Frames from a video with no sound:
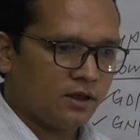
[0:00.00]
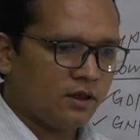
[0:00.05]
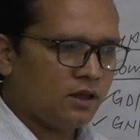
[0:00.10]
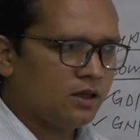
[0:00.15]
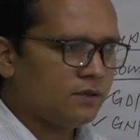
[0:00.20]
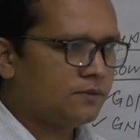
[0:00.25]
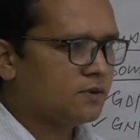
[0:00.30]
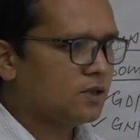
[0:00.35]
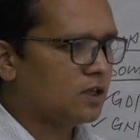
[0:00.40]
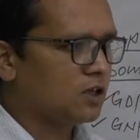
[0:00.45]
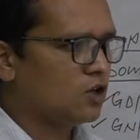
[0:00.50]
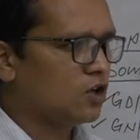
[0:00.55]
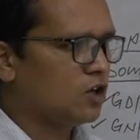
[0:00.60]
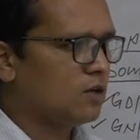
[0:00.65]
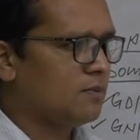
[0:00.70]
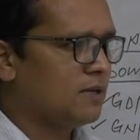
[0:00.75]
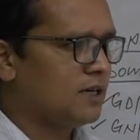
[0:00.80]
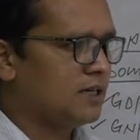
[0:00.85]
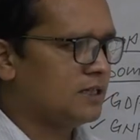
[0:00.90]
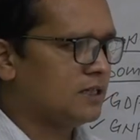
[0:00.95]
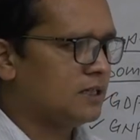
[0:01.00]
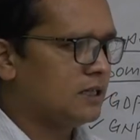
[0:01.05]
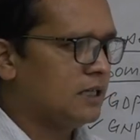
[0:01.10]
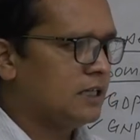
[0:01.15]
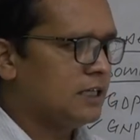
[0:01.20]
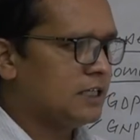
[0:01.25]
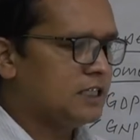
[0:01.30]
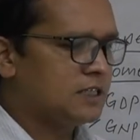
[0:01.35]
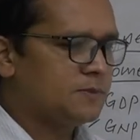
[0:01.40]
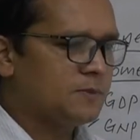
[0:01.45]
If the government
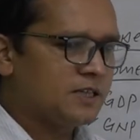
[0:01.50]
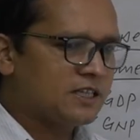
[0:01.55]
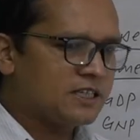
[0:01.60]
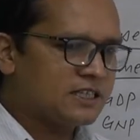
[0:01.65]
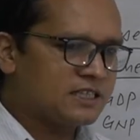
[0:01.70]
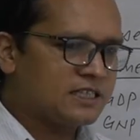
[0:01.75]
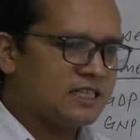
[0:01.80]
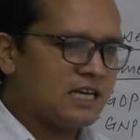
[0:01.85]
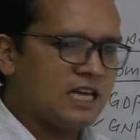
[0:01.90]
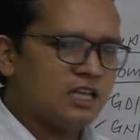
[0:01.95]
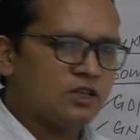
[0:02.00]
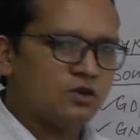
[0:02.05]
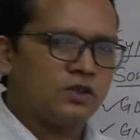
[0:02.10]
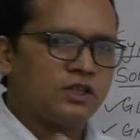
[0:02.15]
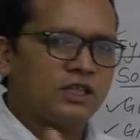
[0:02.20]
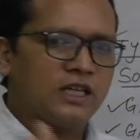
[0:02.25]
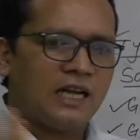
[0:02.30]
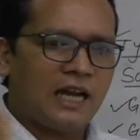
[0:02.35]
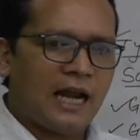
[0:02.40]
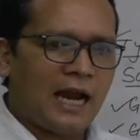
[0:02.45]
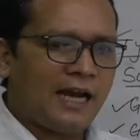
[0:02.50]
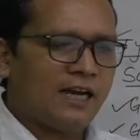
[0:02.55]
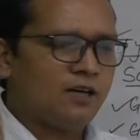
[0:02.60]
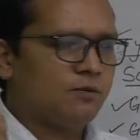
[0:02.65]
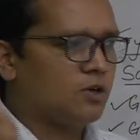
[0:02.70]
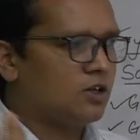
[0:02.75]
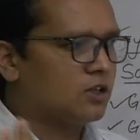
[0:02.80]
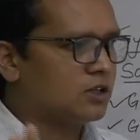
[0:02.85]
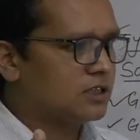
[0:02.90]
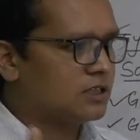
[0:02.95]
is being changed within 9
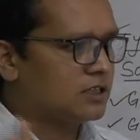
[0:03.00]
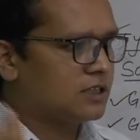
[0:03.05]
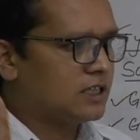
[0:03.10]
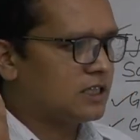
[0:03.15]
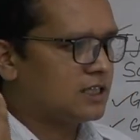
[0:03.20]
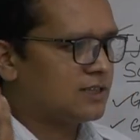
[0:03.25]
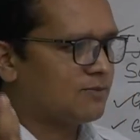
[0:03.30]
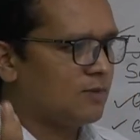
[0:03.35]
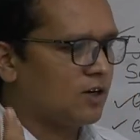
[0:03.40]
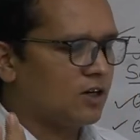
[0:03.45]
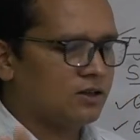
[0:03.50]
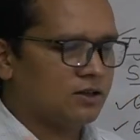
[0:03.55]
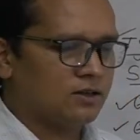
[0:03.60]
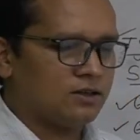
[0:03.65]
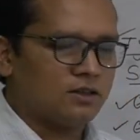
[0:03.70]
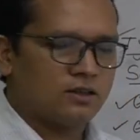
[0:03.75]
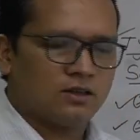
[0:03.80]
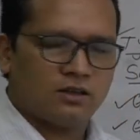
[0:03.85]
months, 6 months,